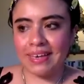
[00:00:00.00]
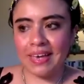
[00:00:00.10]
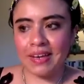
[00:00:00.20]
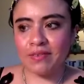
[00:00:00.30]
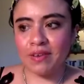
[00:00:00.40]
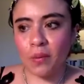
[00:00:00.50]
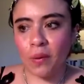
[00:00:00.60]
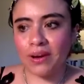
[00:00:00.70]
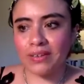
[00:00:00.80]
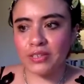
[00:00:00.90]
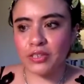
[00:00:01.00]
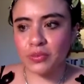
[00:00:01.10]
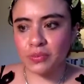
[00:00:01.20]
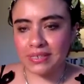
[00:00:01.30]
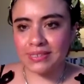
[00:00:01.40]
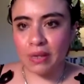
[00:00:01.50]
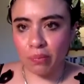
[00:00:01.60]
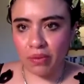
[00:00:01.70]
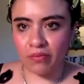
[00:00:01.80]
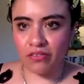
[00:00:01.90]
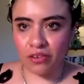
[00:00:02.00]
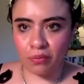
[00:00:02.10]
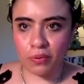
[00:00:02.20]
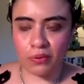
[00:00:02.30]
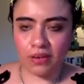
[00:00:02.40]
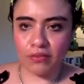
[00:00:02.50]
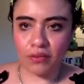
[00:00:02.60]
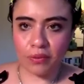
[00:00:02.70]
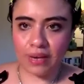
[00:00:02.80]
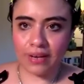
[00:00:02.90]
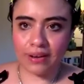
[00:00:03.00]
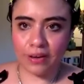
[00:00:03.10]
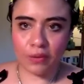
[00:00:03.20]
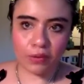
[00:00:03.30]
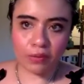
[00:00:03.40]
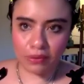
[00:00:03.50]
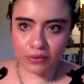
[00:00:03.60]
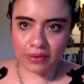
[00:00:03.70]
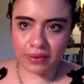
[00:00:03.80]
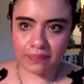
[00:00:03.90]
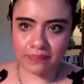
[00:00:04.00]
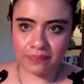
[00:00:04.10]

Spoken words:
And if I want to just read something for the beauty of the writing, I'll read poetry.